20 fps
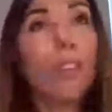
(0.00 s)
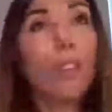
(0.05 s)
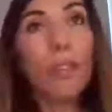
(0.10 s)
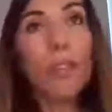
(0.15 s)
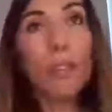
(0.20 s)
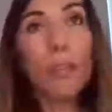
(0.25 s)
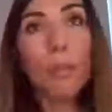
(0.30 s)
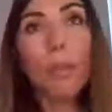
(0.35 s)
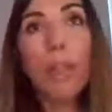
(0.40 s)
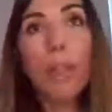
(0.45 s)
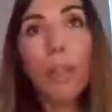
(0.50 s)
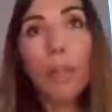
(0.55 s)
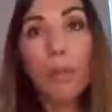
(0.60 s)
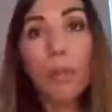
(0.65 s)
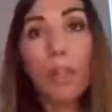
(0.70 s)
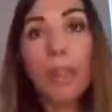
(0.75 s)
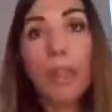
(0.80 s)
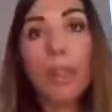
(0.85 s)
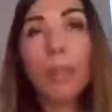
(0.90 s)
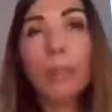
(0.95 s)
love with
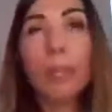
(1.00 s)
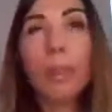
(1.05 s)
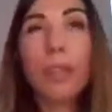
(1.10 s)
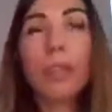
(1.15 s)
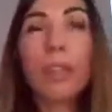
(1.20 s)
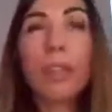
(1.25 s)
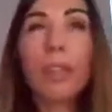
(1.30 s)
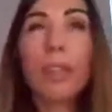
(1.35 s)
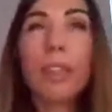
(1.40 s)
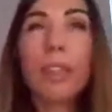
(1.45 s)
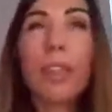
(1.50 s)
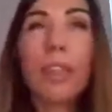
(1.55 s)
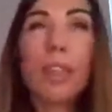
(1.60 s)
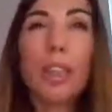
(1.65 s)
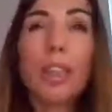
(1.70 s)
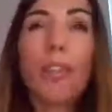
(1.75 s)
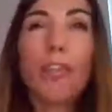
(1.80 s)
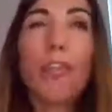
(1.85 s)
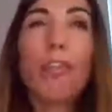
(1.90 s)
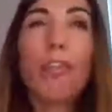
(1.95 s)
microblading because it's
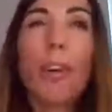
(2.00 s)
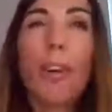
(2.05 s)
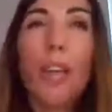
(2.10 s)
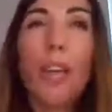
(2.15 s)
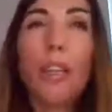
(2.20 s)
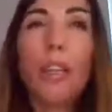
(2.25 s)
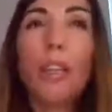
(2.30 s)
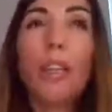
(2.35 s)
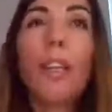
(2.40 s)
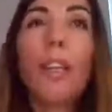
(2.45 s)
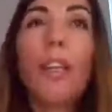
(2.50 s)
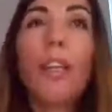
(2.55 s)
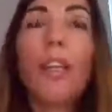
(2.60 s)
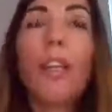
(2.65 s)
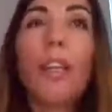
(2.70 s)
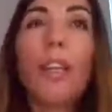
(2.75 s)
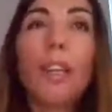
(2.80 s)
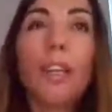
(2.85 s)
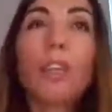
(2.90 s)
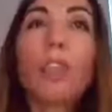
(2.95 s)
such a fine
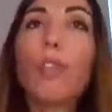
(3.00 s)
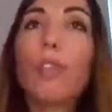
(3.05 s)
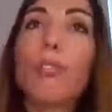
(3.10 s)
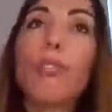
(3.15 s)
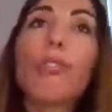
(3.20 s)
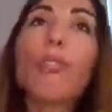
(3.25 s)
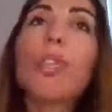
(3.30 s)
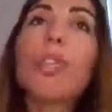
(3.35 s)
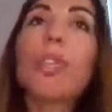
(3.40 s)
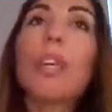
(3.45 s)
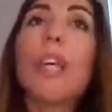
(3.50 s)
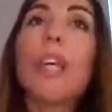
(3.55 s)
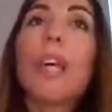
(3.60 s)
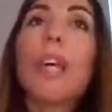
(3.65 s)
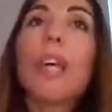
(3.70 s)
hair strokes.